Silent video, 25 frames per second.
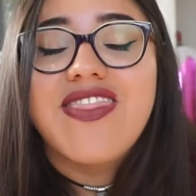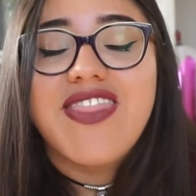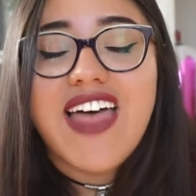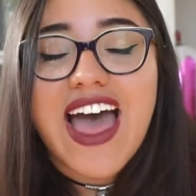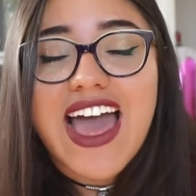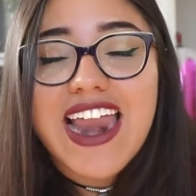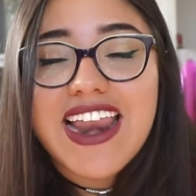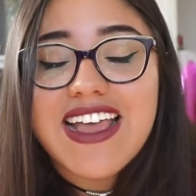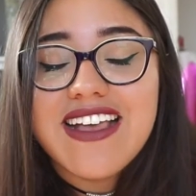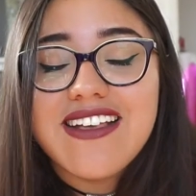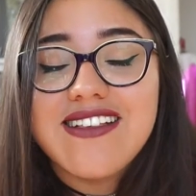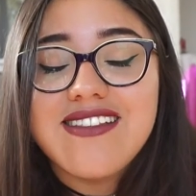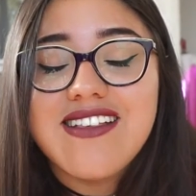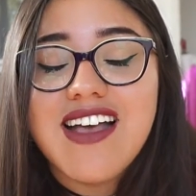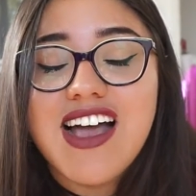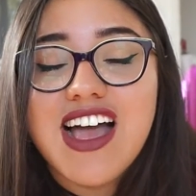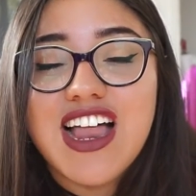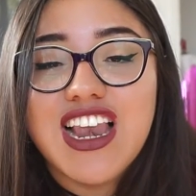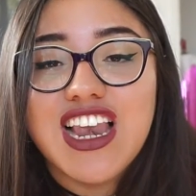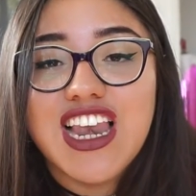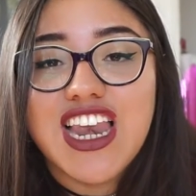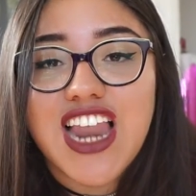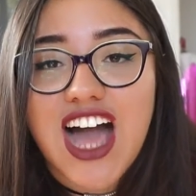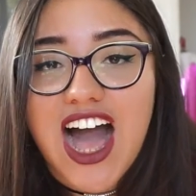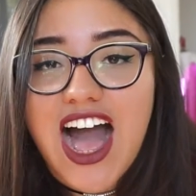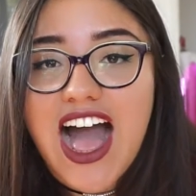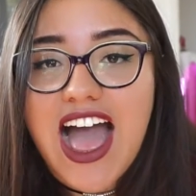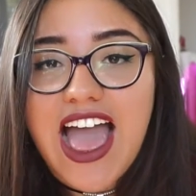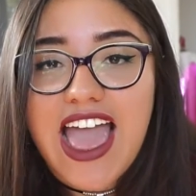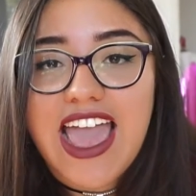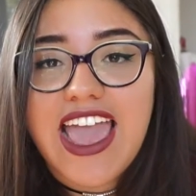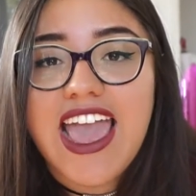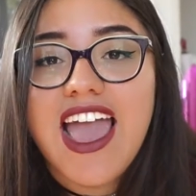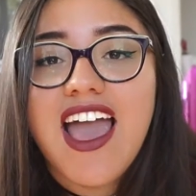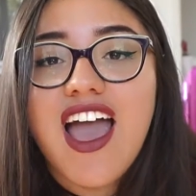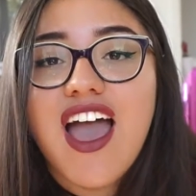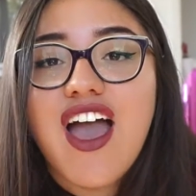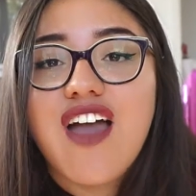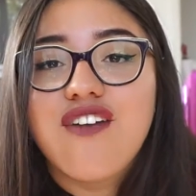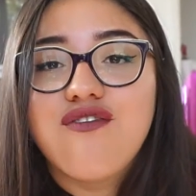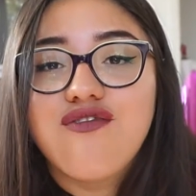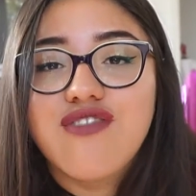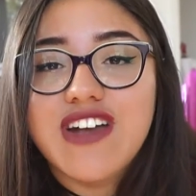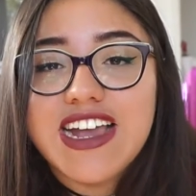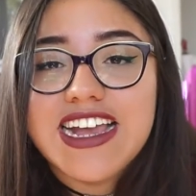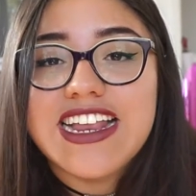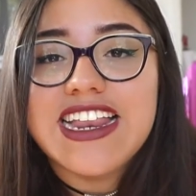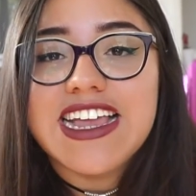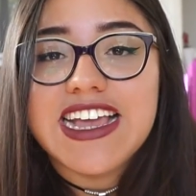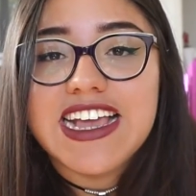That is a lie.
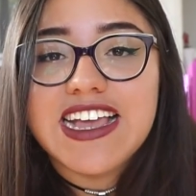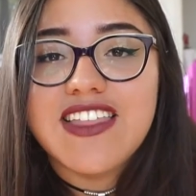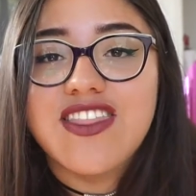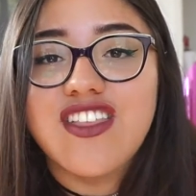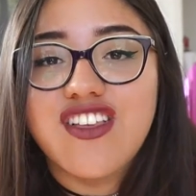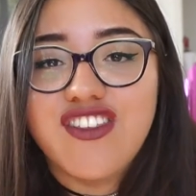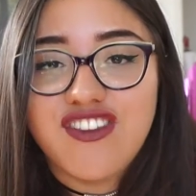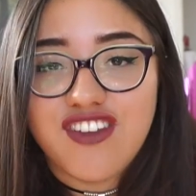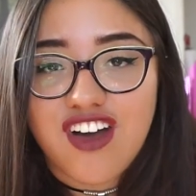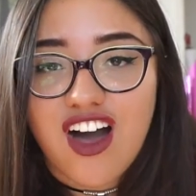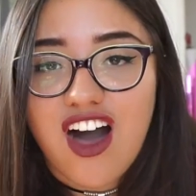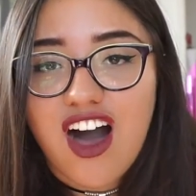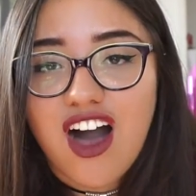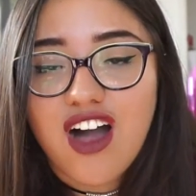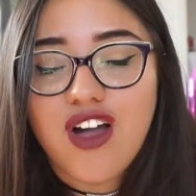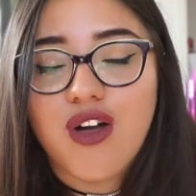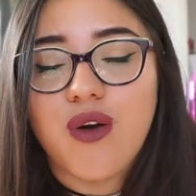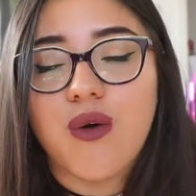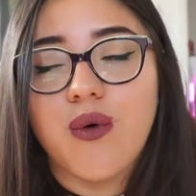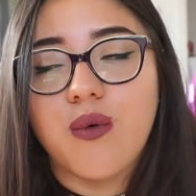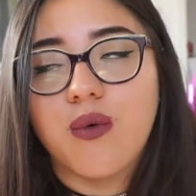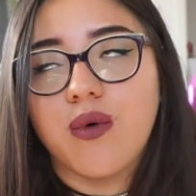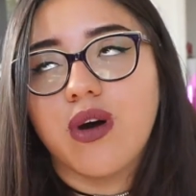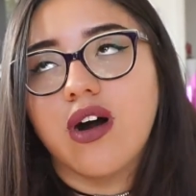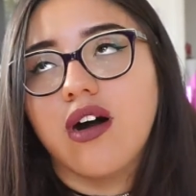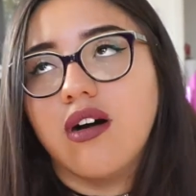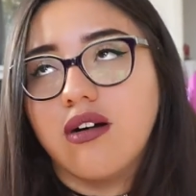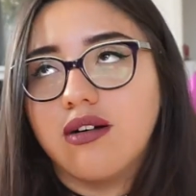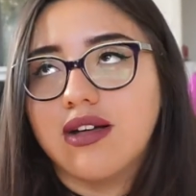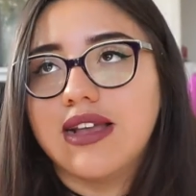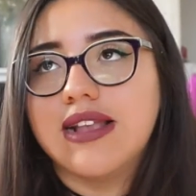Reading in the dark, or well,